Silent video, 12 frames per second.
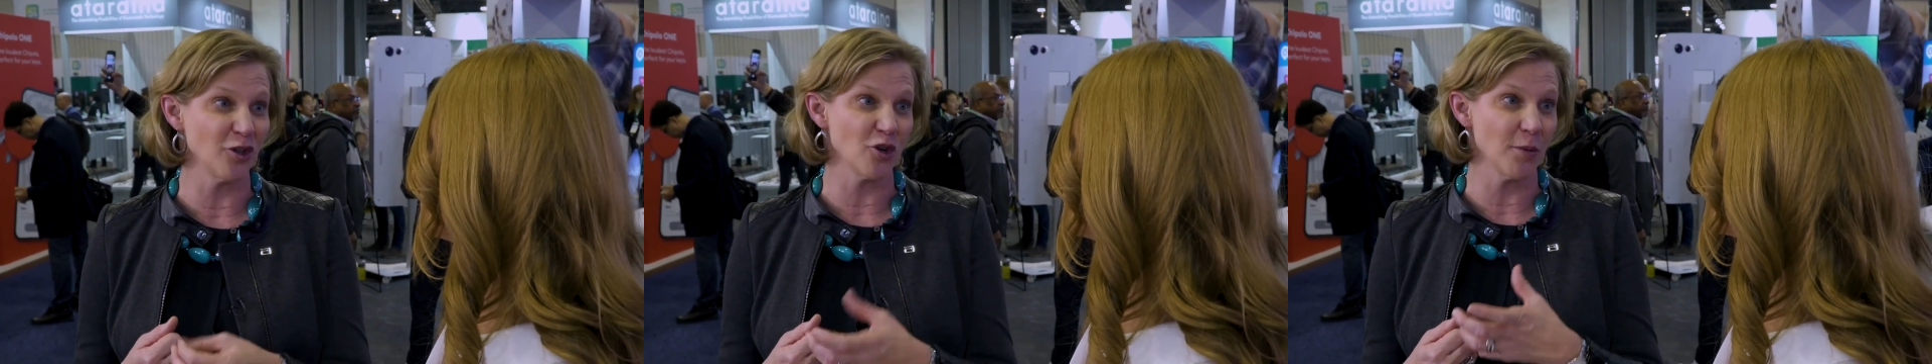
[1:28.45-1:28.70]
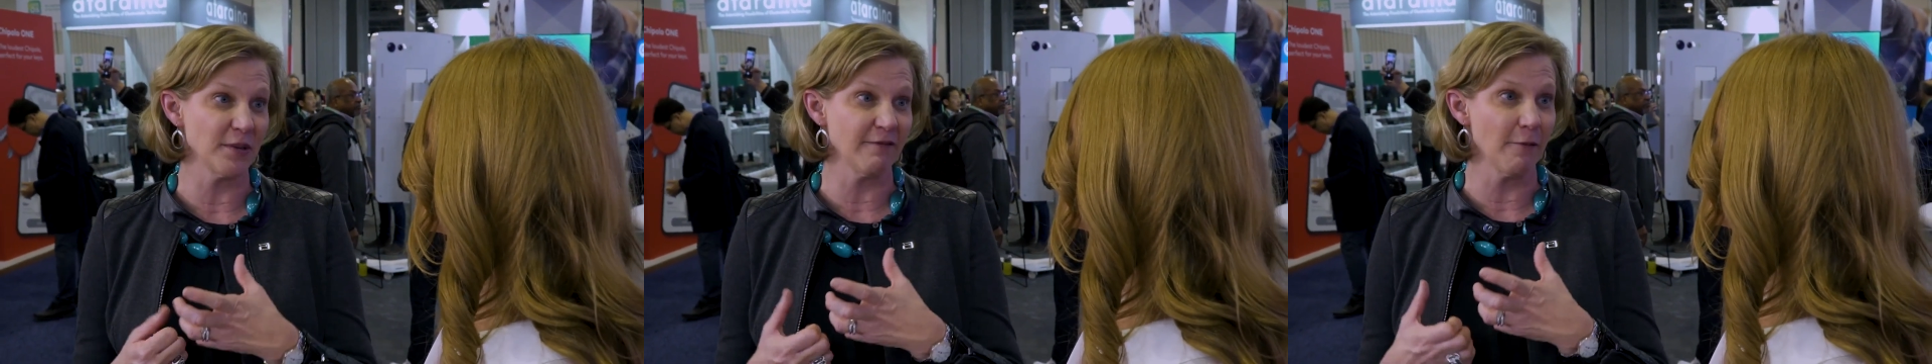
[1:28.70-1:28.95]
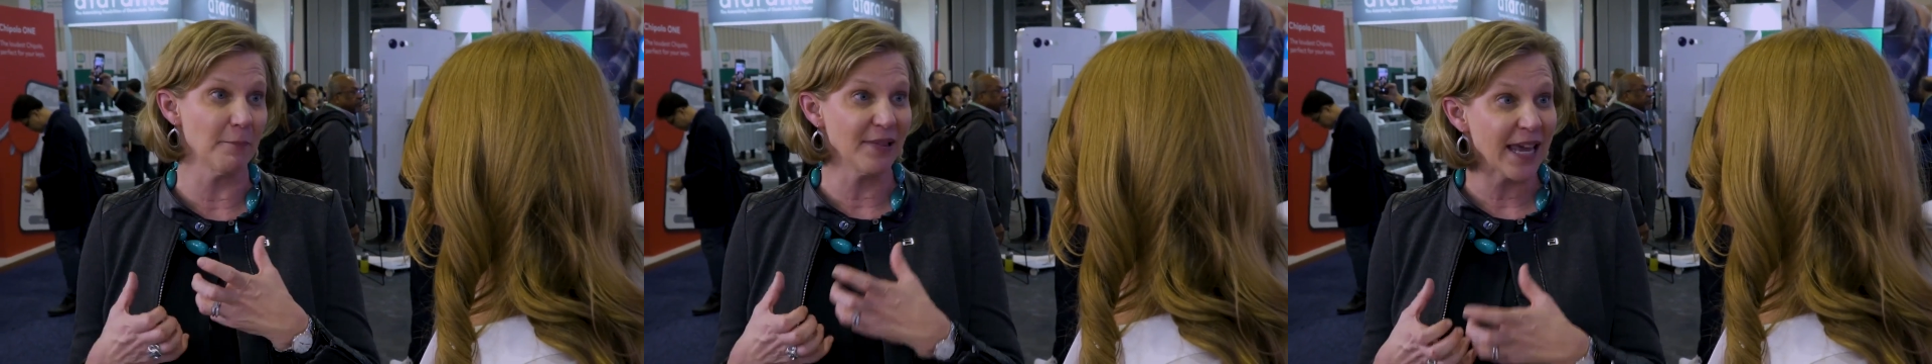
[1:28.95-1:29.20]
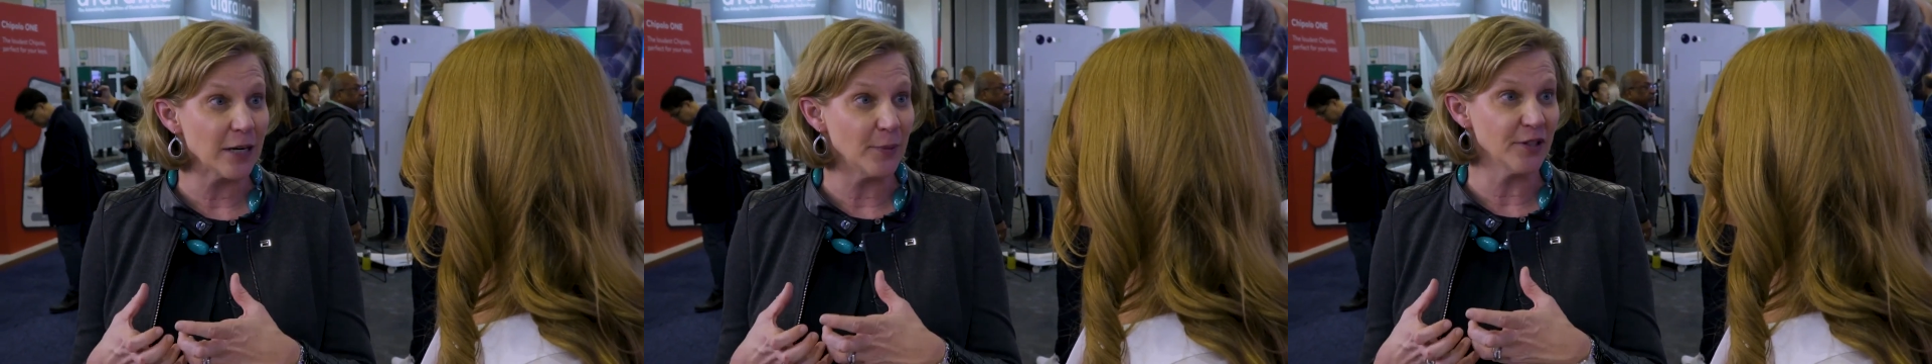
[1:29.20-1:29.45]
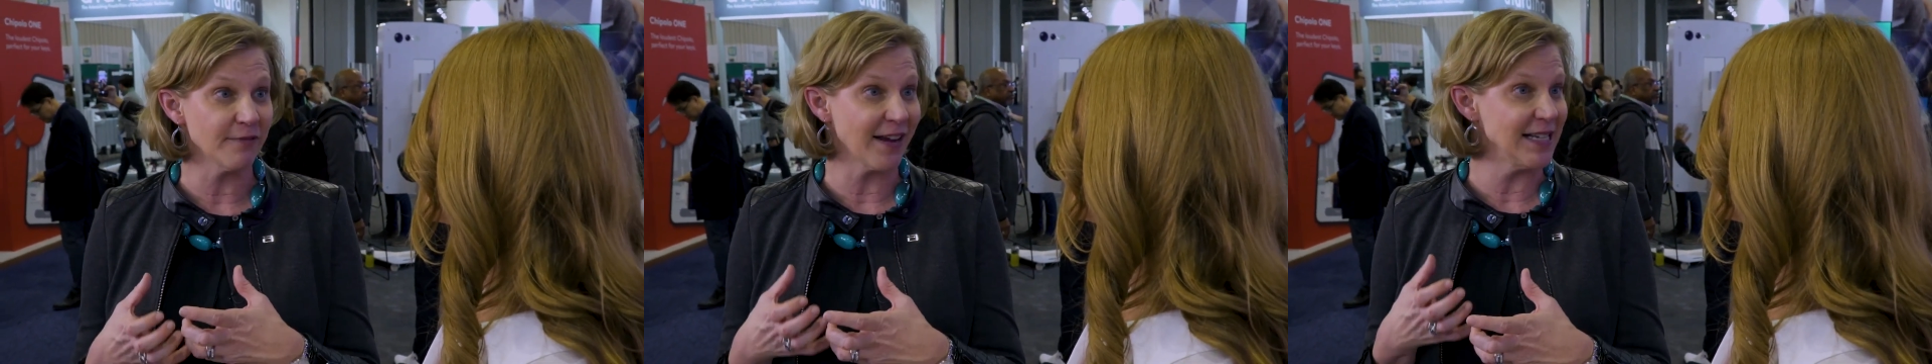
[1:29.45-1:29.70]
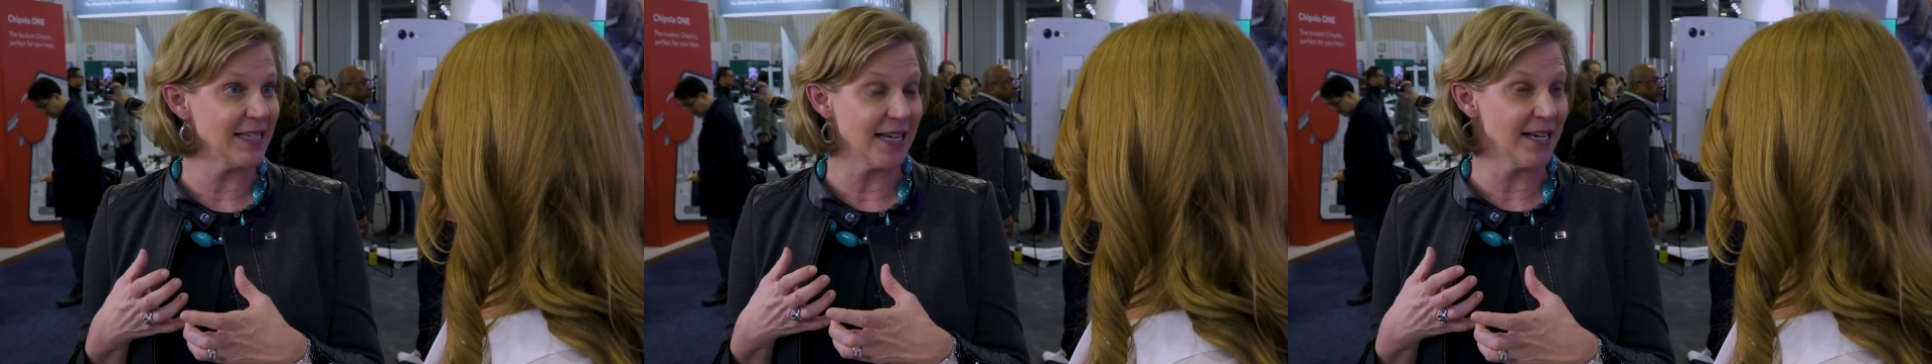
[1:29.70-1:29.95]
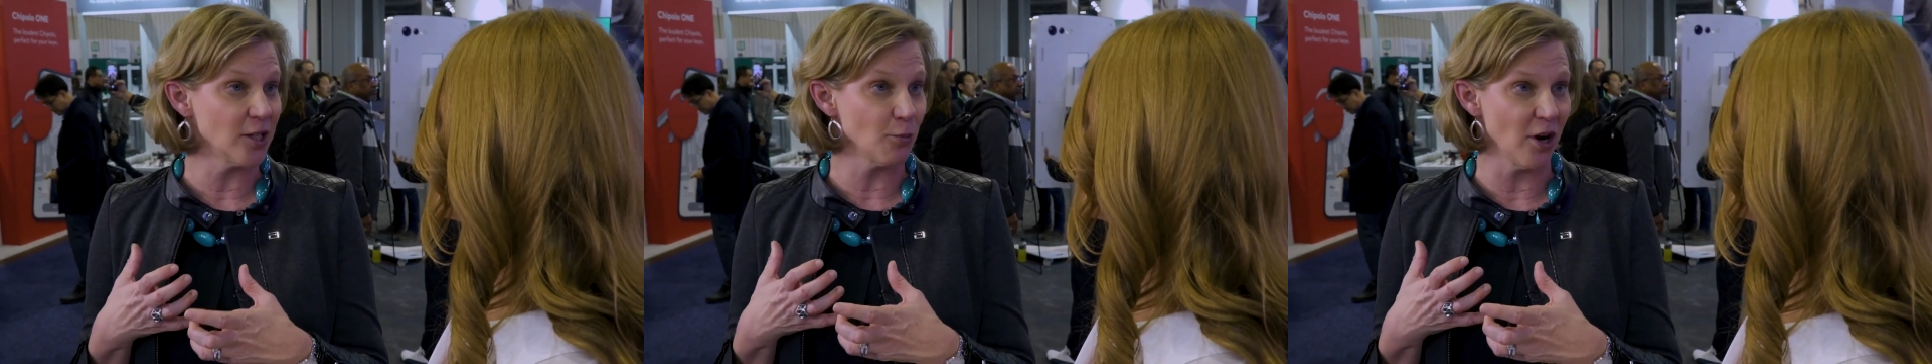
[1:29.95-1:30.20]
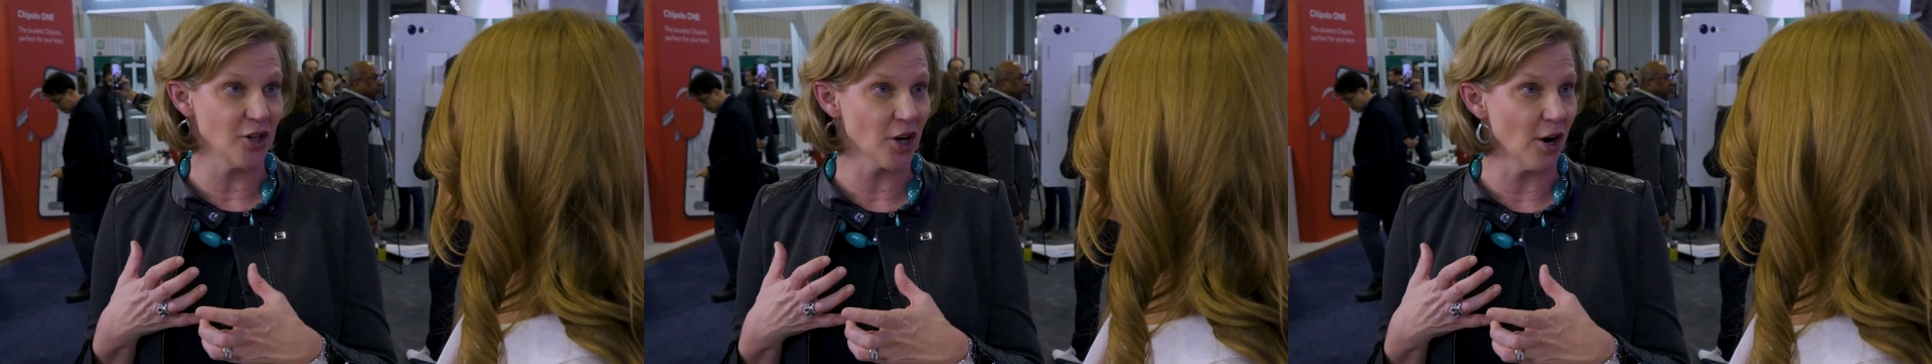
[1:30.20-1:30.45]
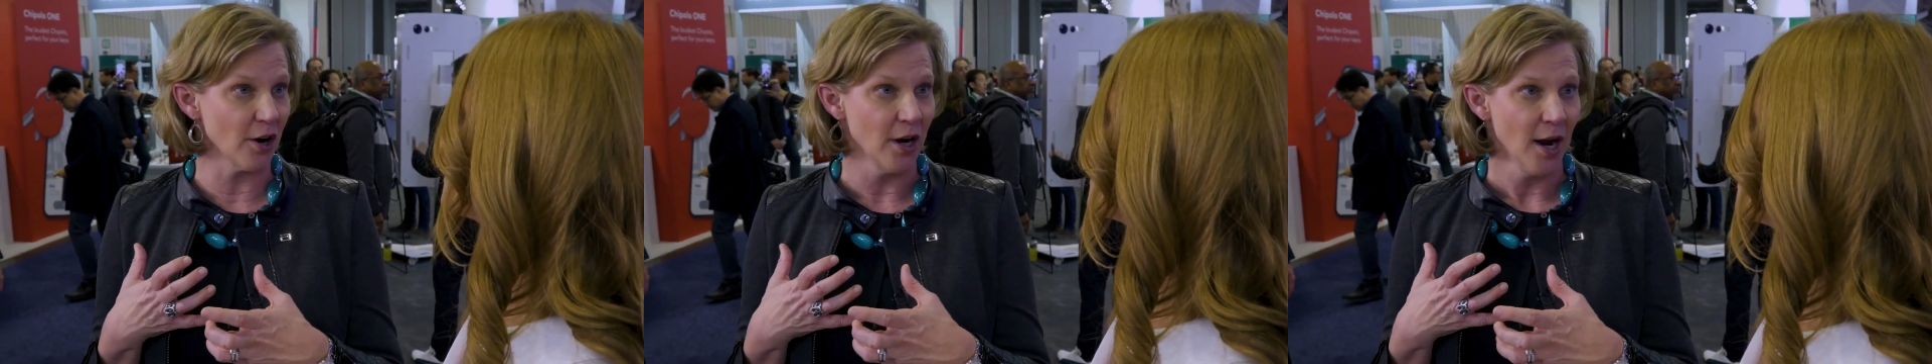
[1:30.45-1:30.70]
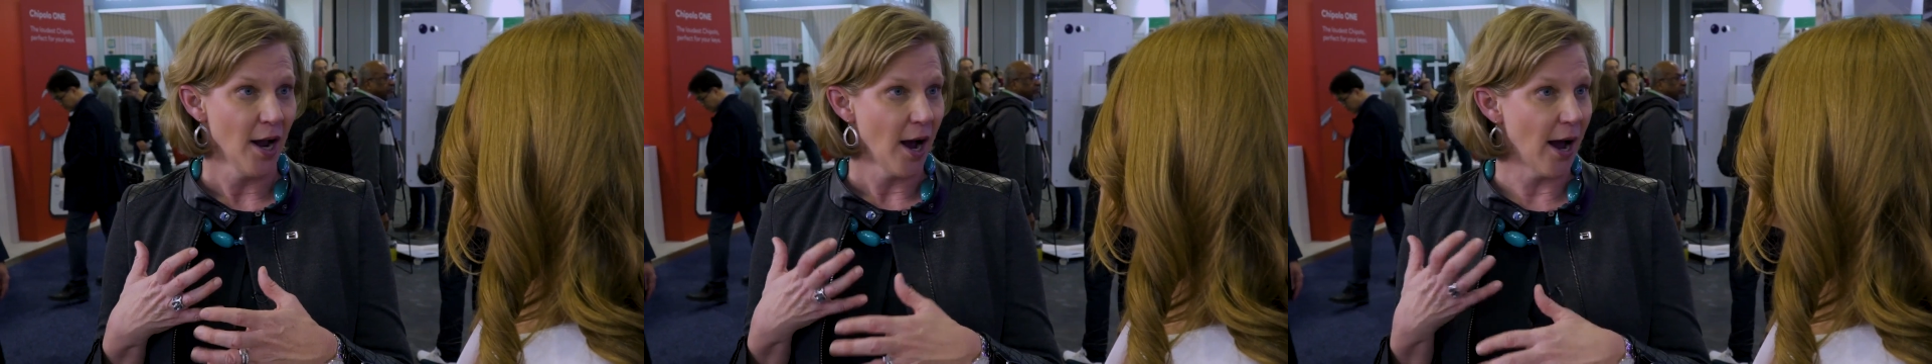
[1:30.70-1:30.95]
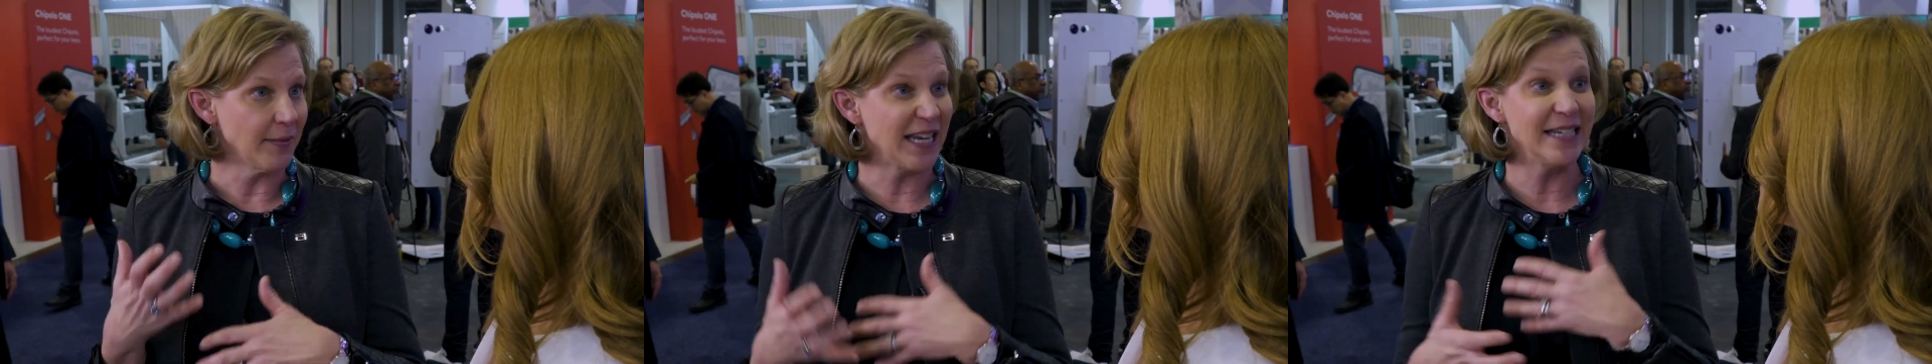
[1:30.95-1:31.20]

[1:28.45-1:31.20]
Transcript: in terms of implantable devices, which are uh,